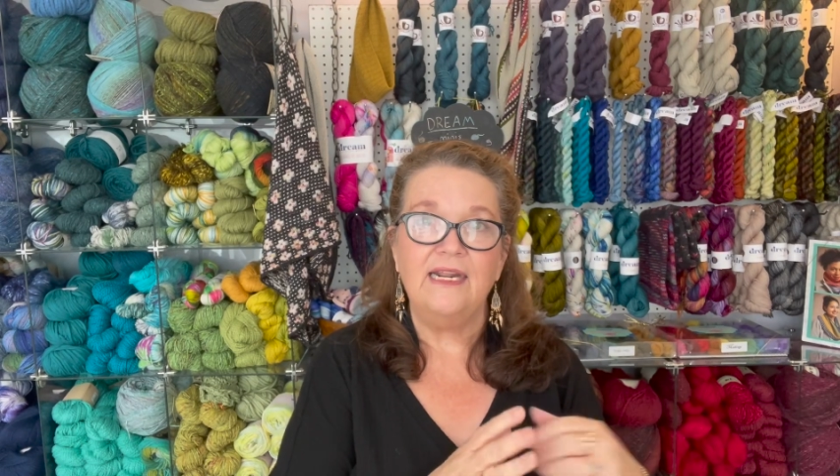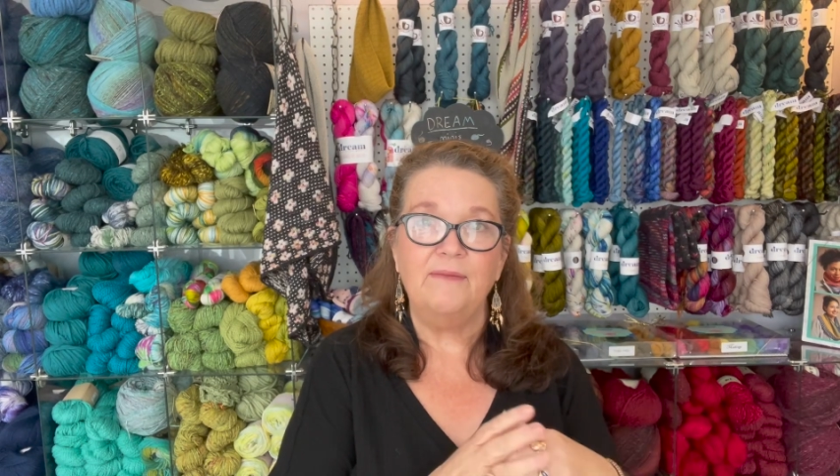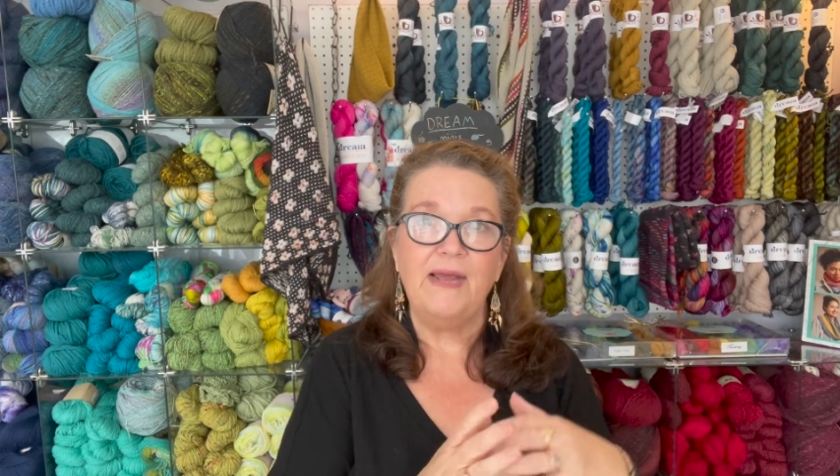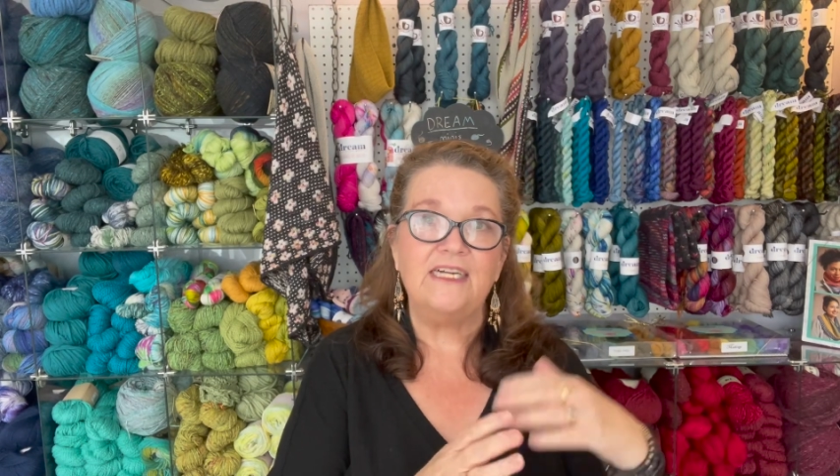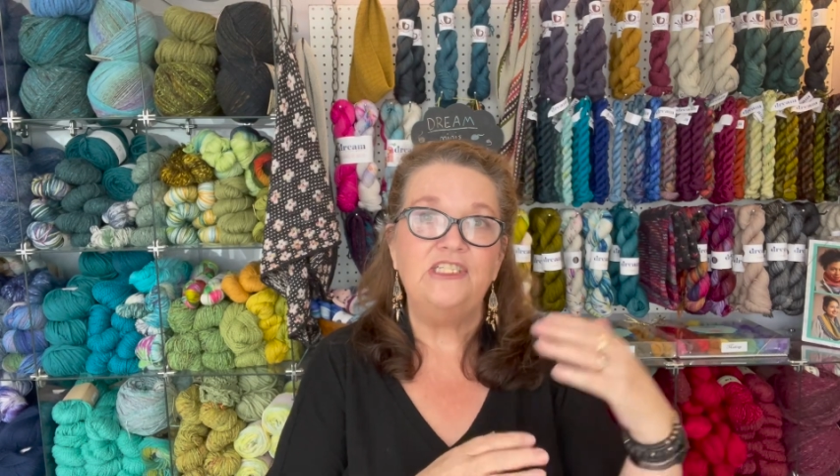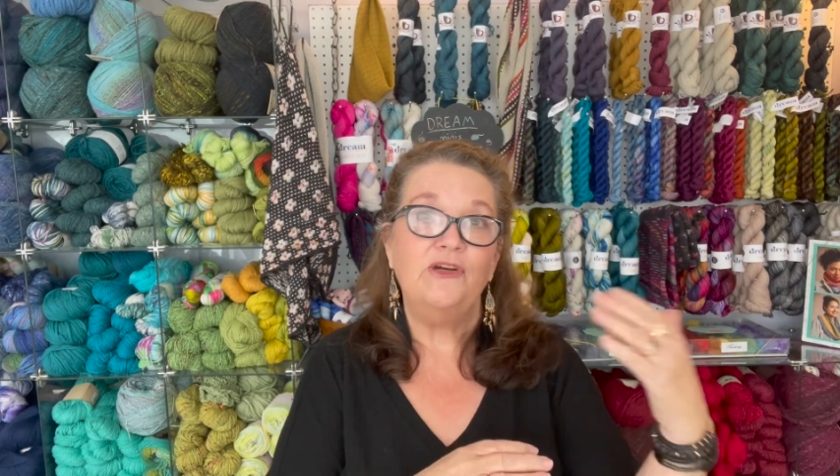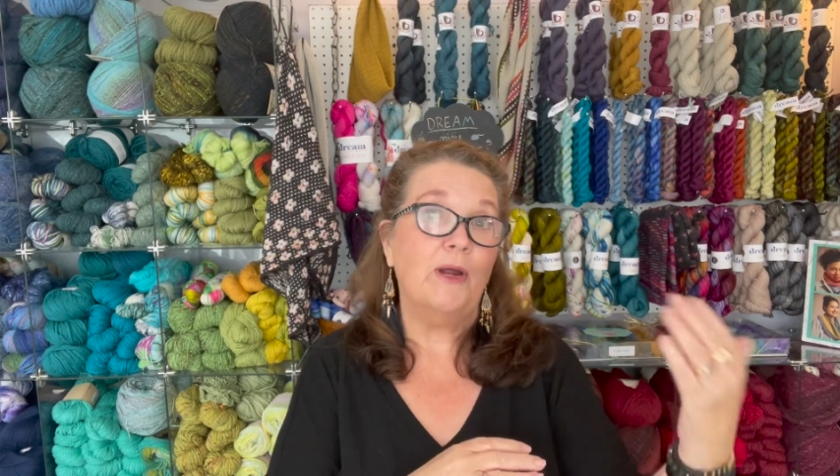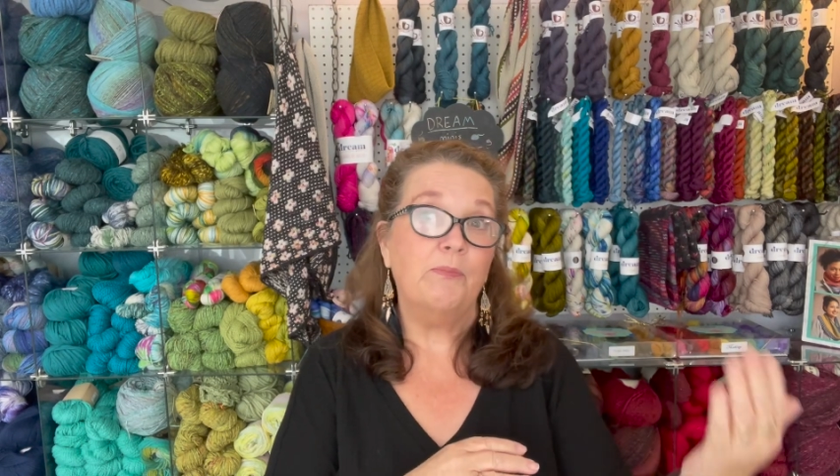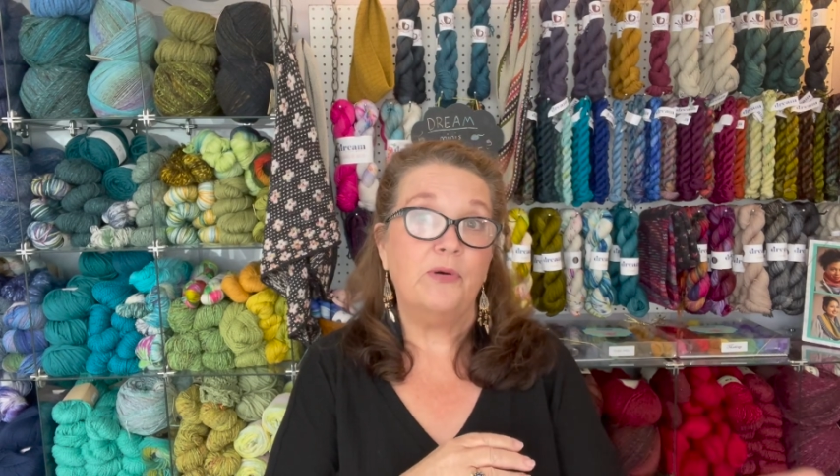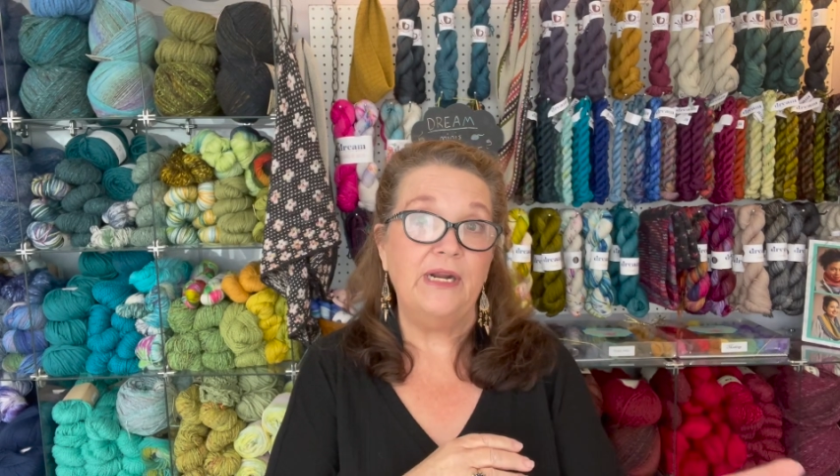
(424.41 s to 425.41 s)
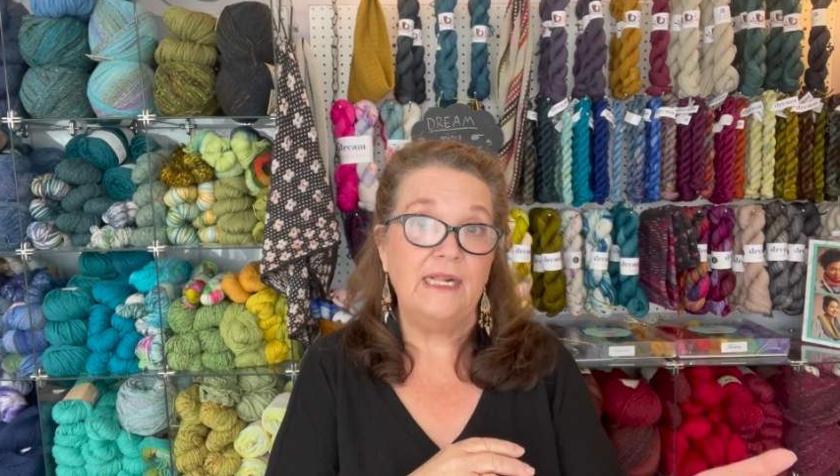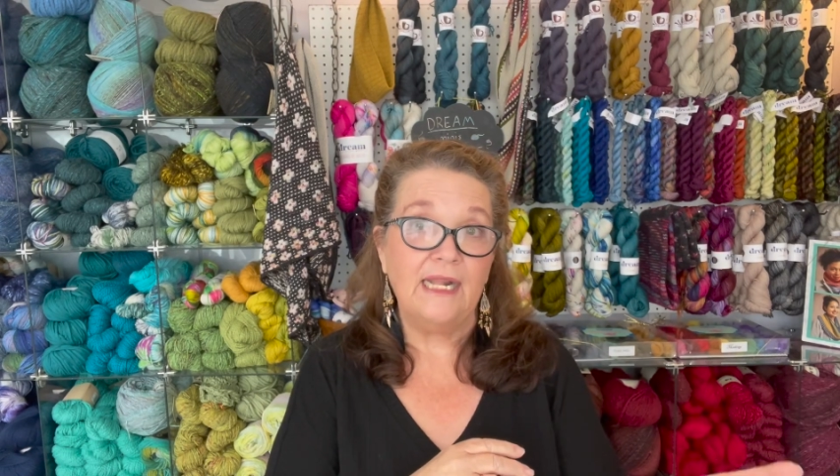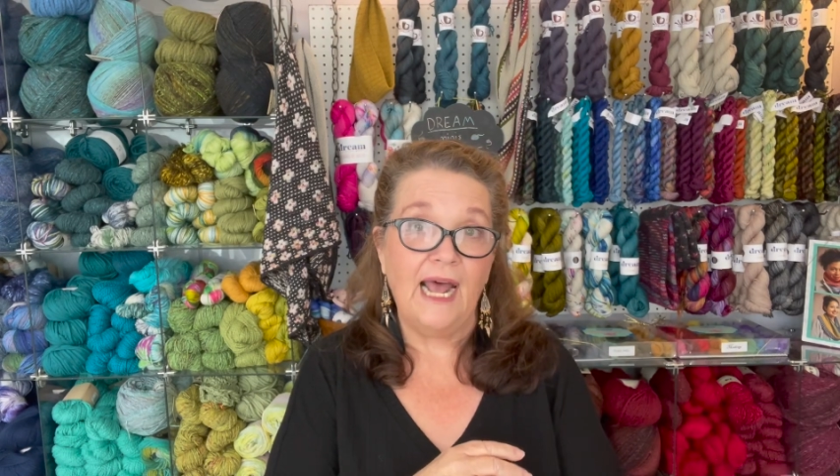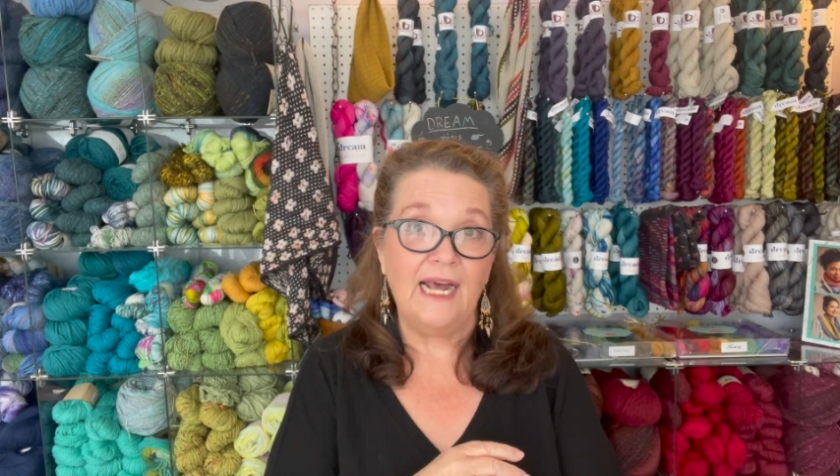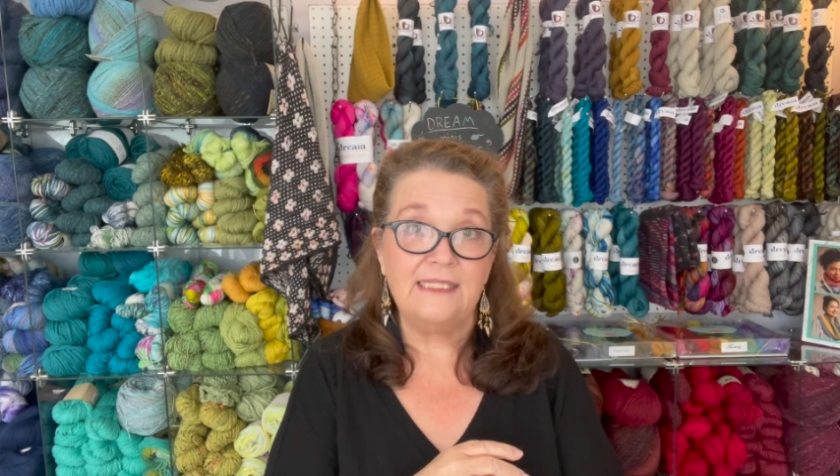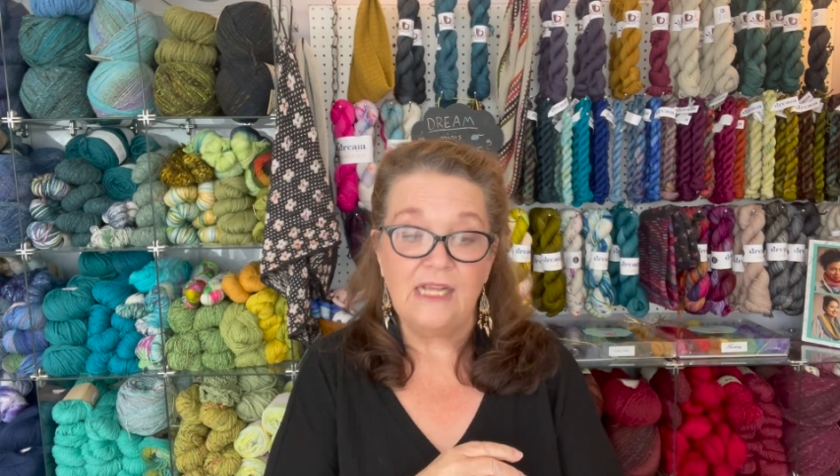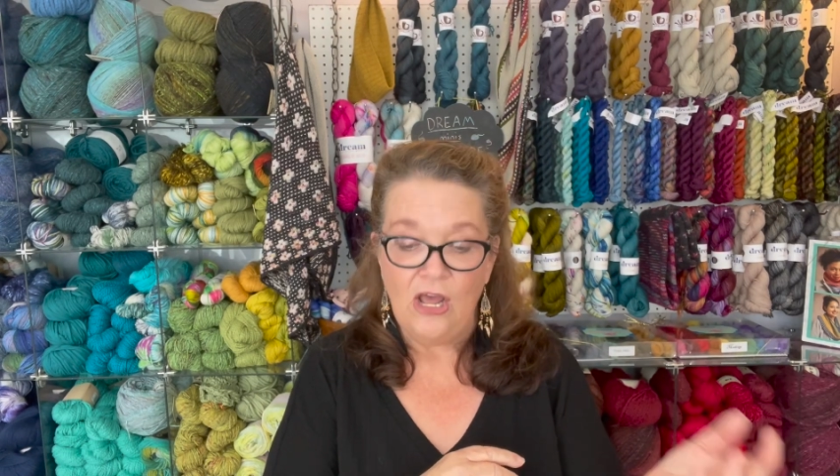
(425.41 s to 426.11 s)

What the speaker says: that I'm actually doing a pre-class,